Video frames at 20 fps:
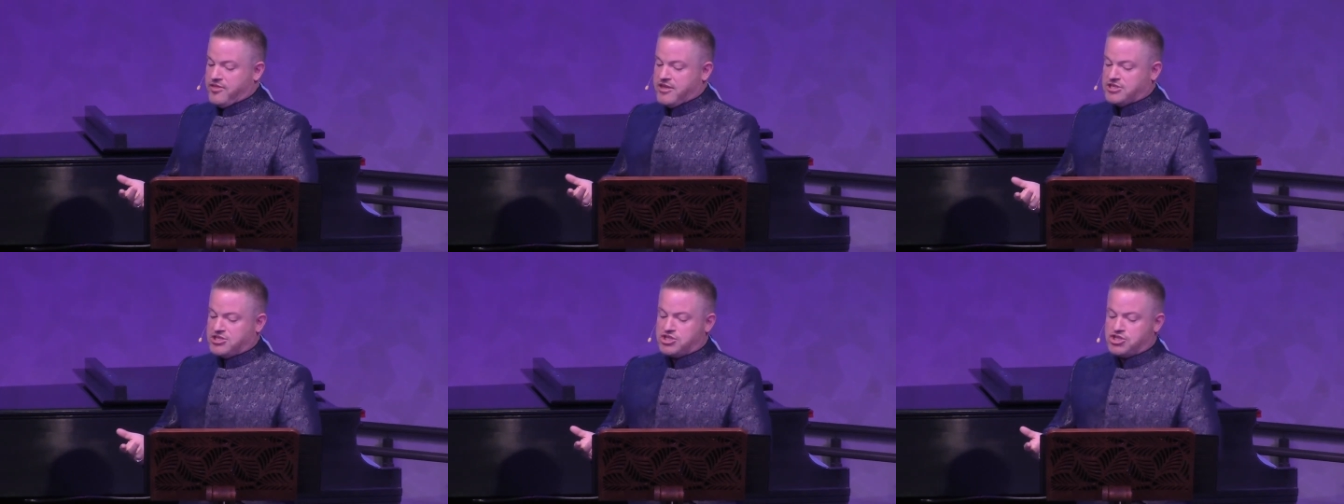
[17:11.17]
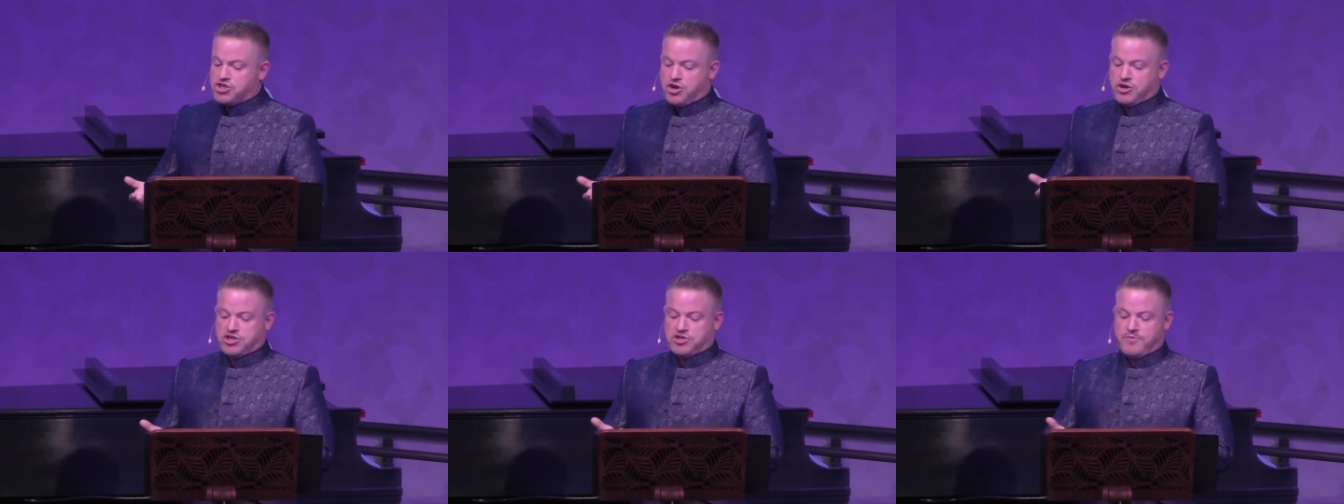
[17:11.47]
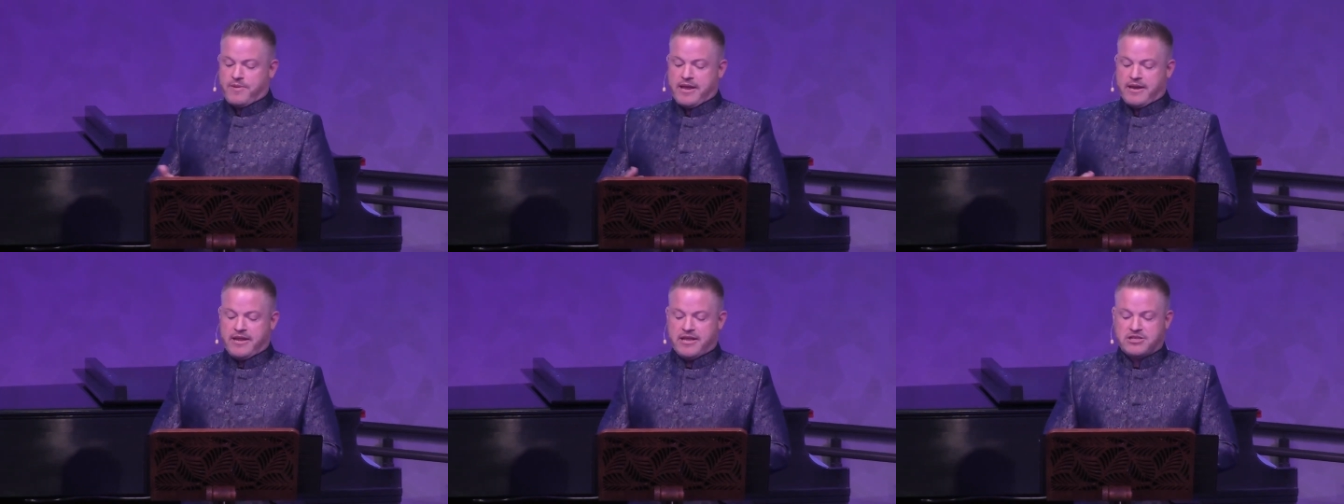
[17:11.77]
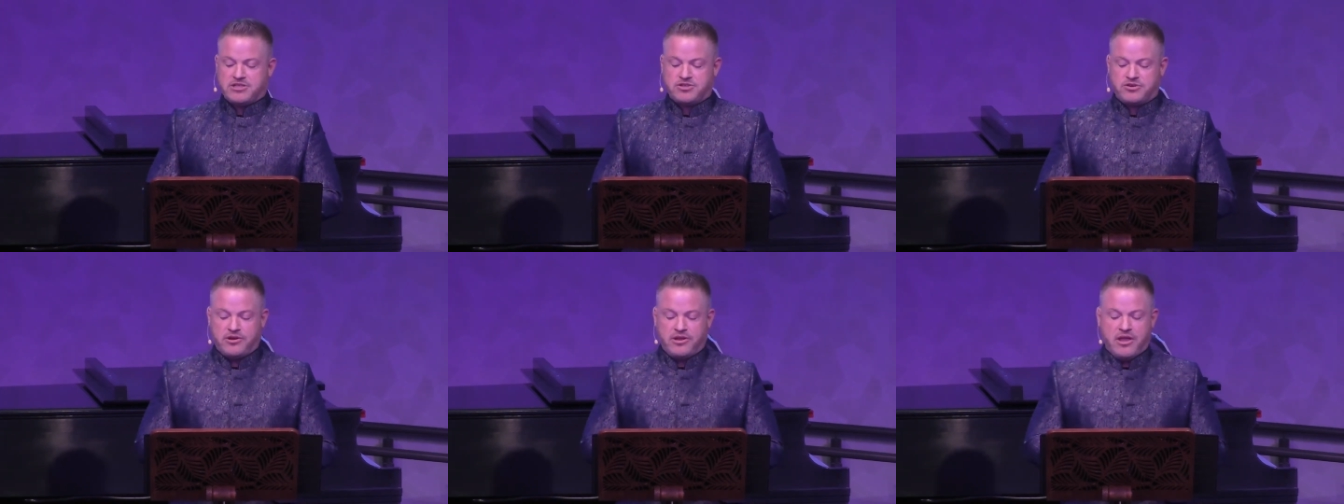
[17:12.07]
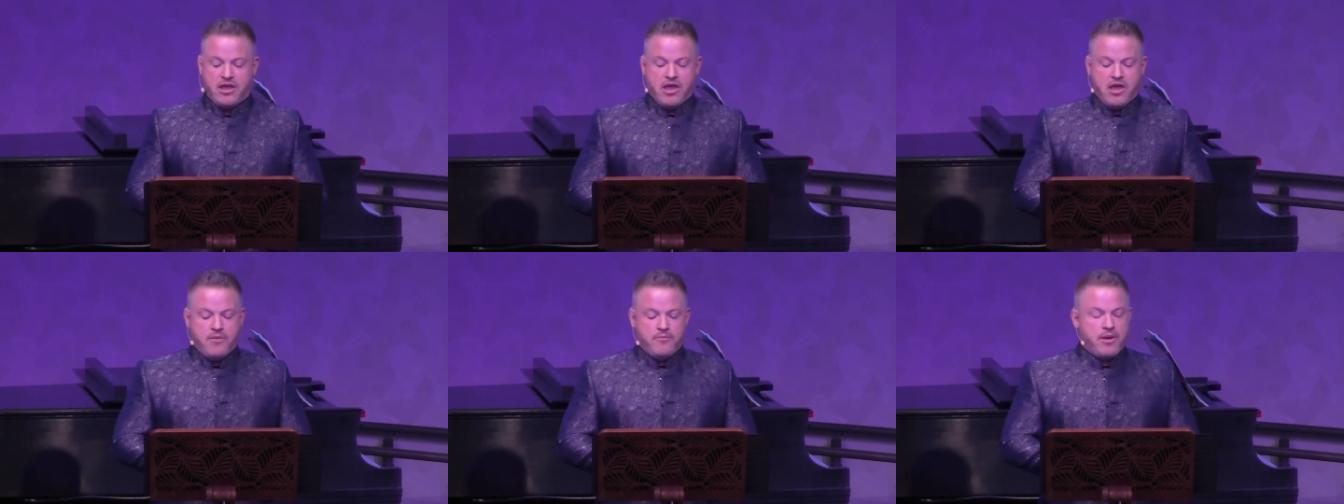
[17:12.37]
this church made history
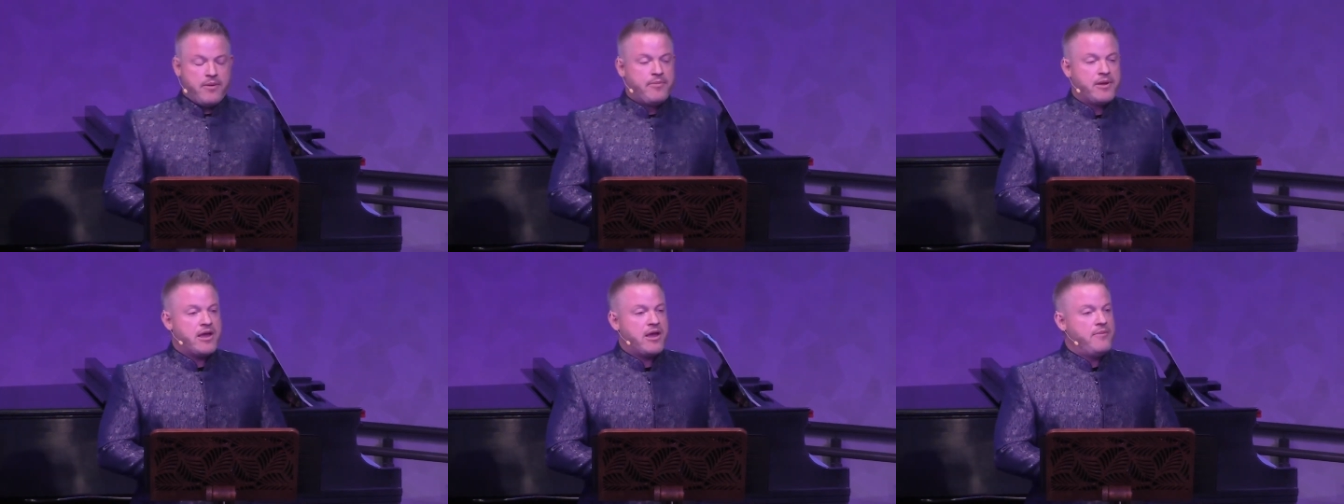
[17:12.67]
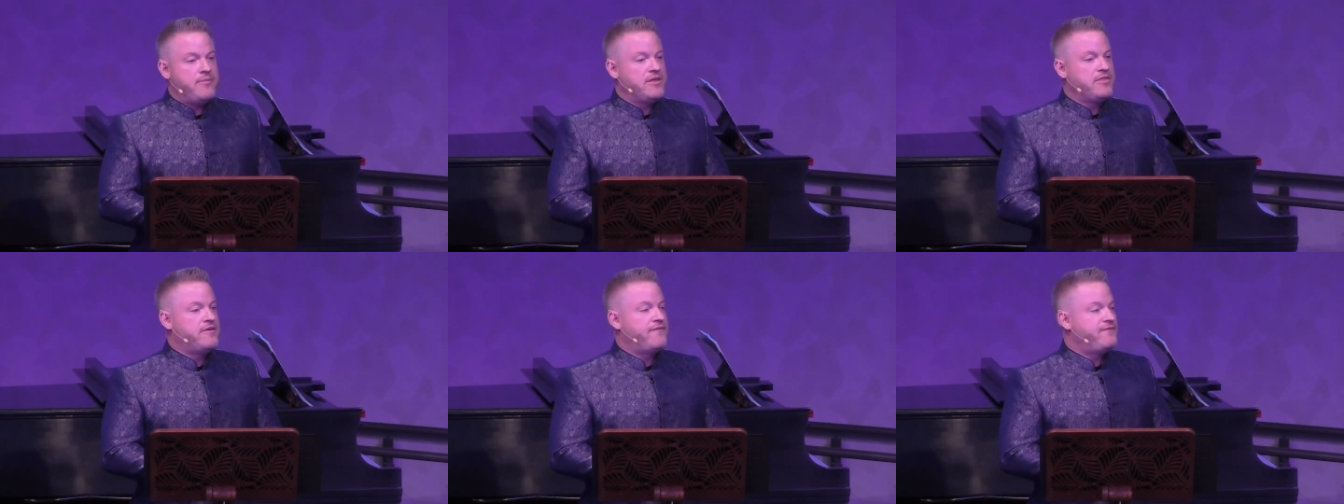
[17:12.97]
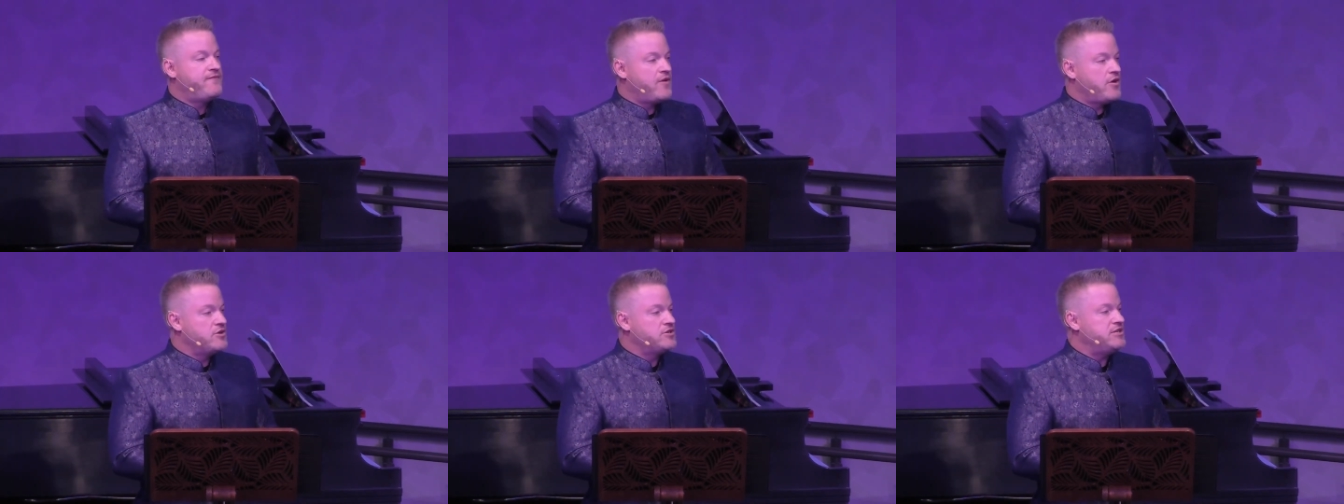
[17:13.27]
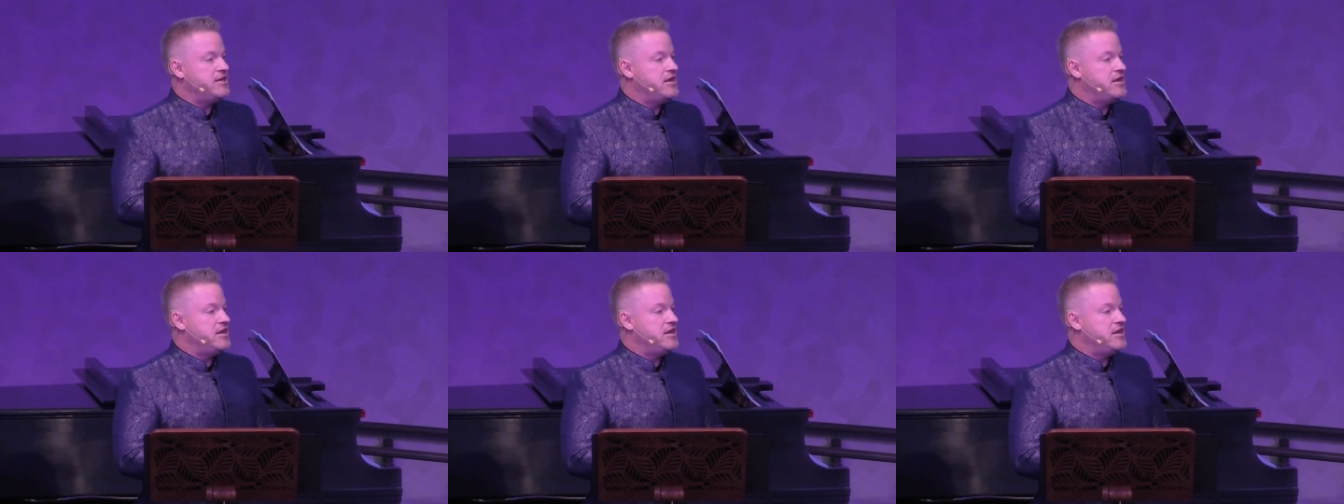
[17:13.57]
by becoming the first